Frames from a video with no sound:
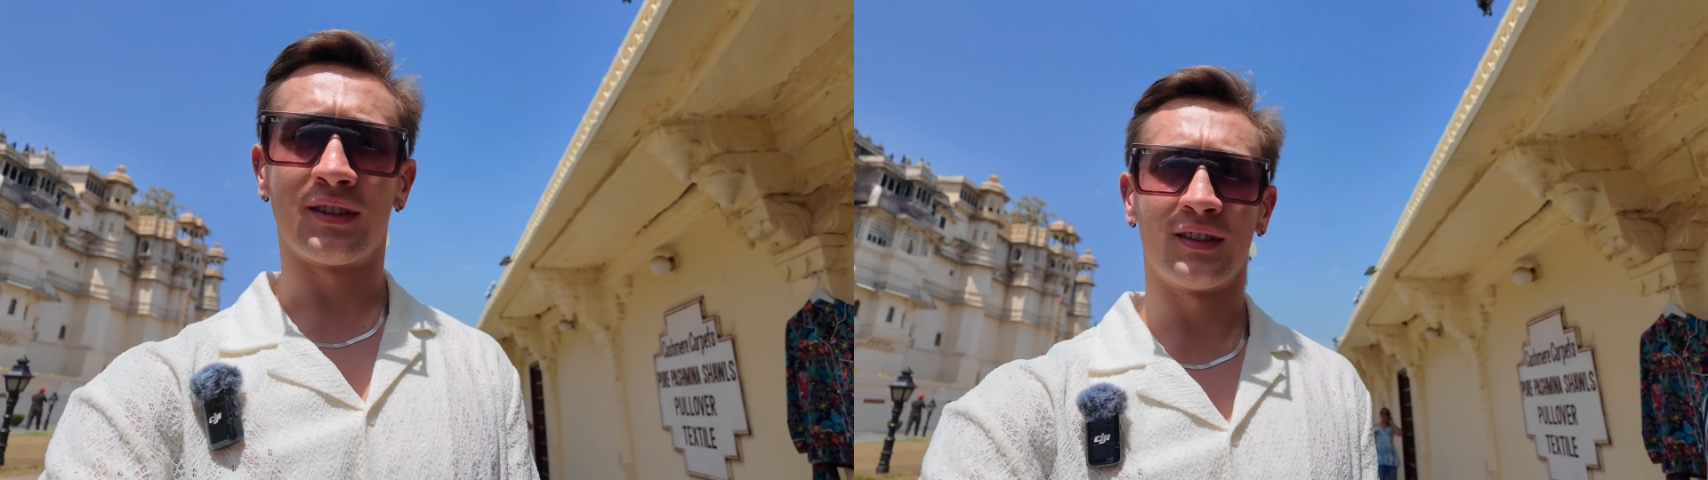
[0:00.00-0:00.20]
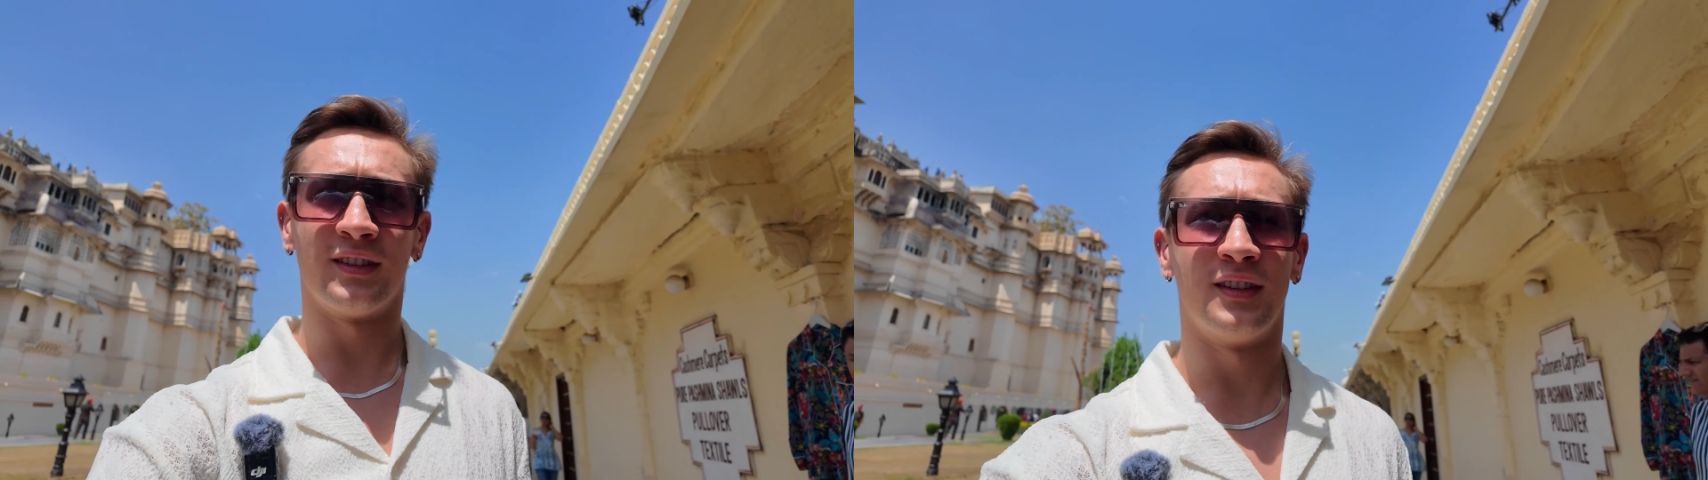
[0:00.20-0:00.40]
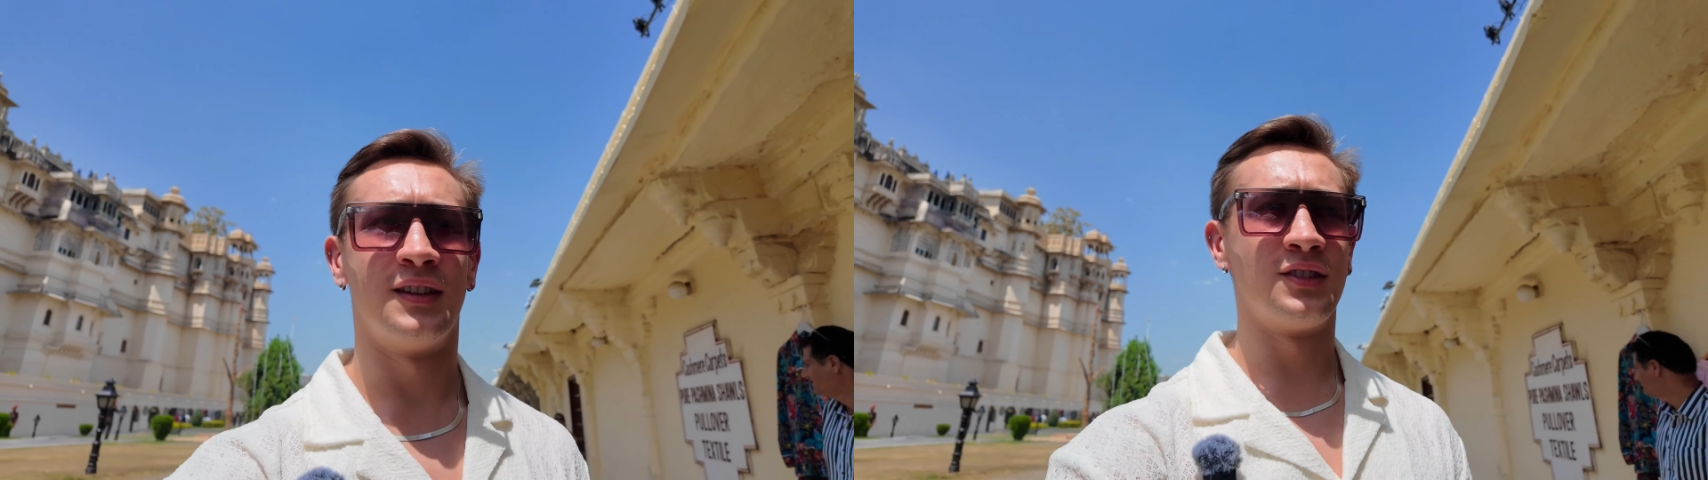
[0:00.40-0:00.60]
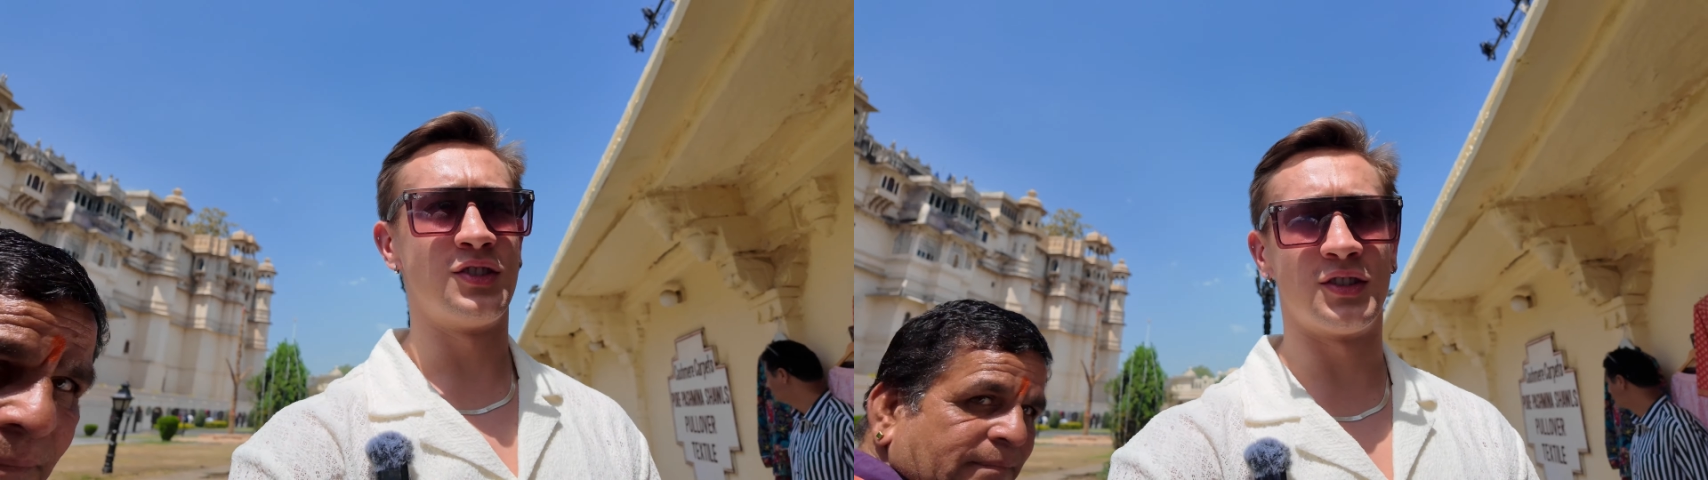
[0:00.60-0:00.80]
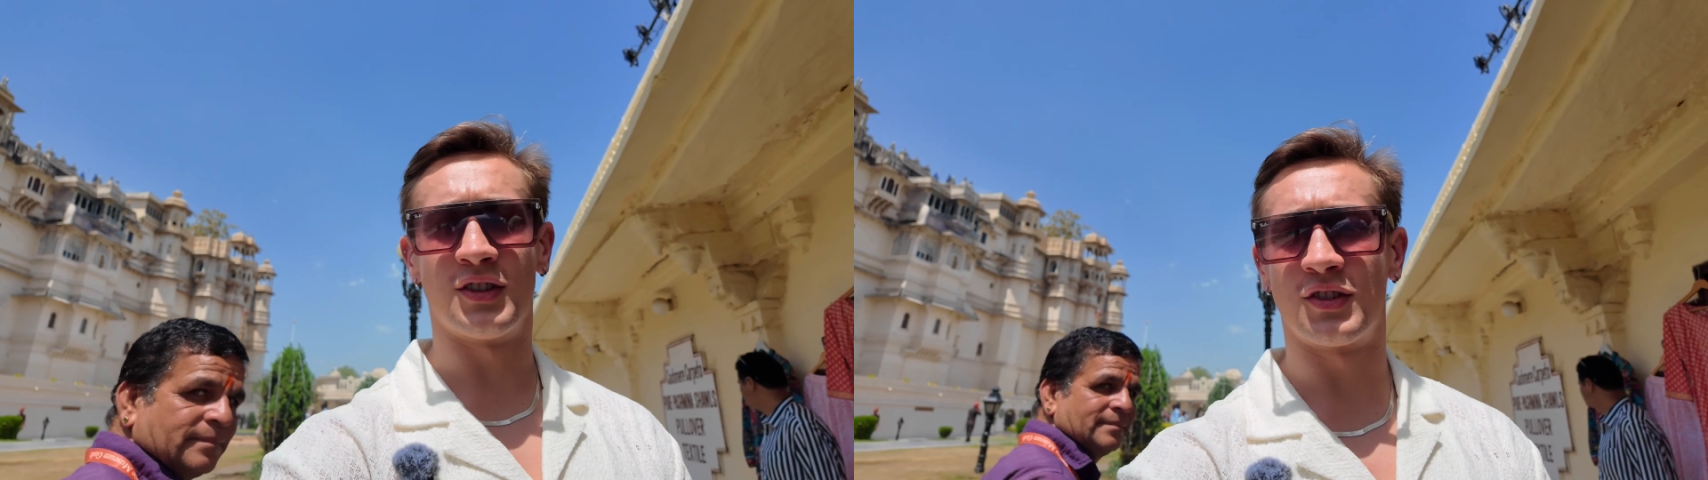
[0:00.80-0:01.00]
It's
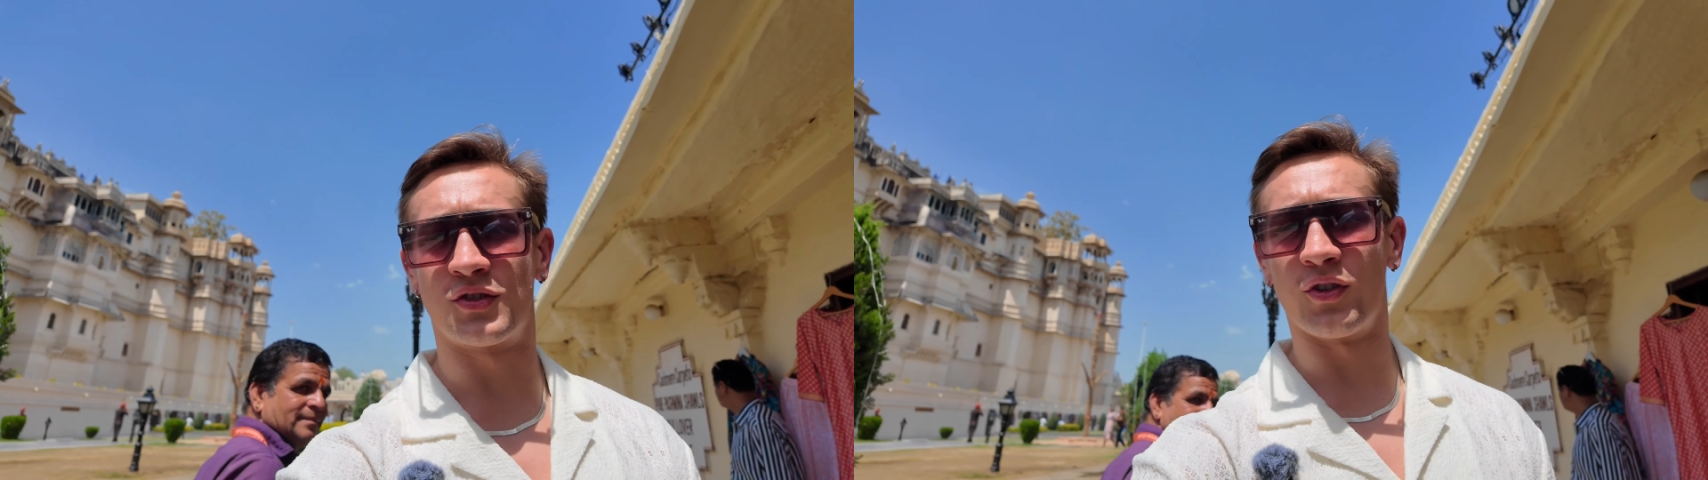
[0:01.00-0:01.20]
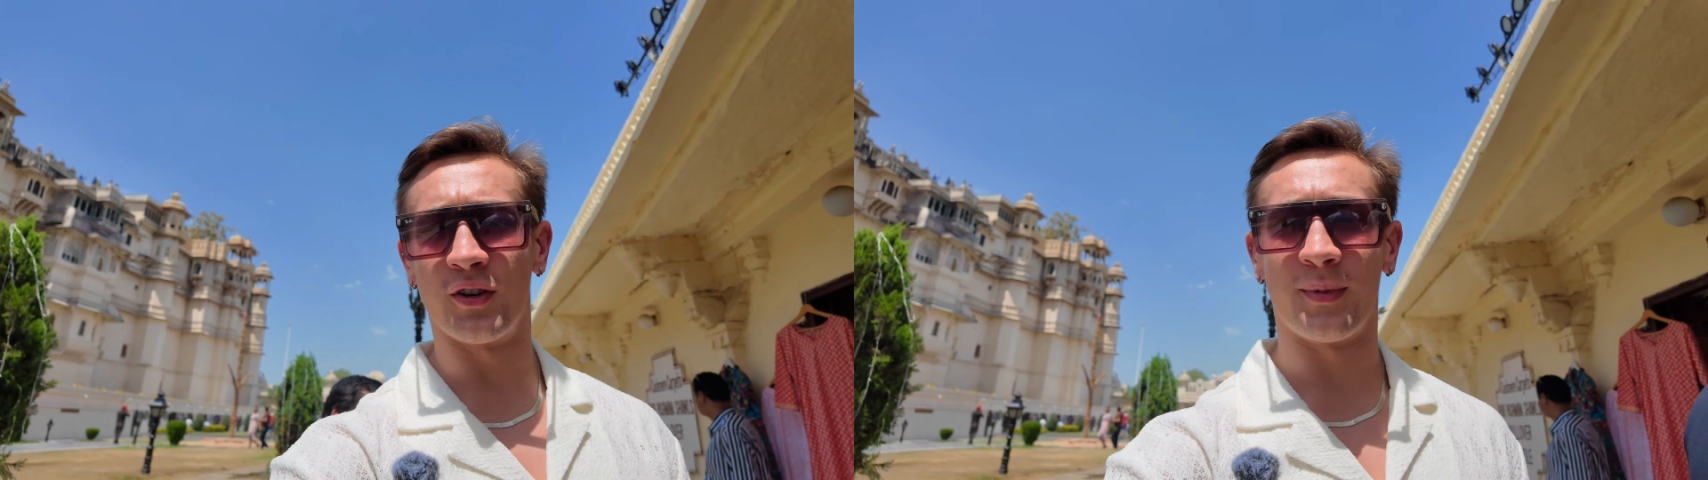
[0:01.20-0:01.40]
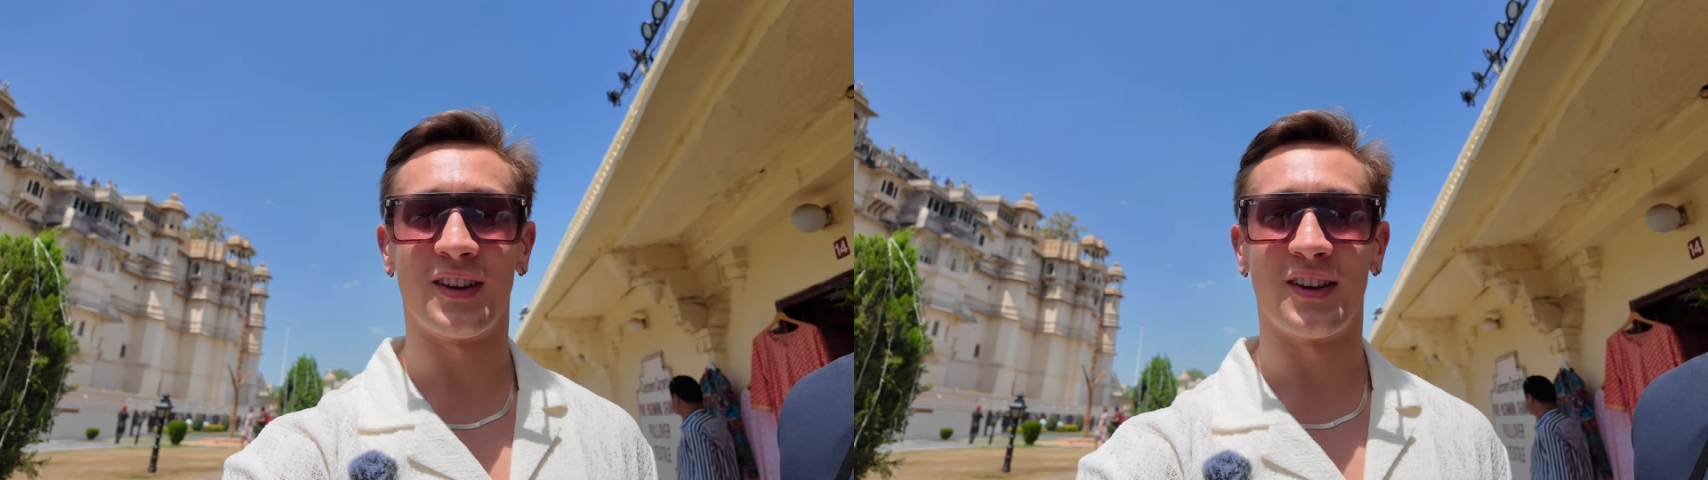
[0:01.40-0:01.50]
just destroying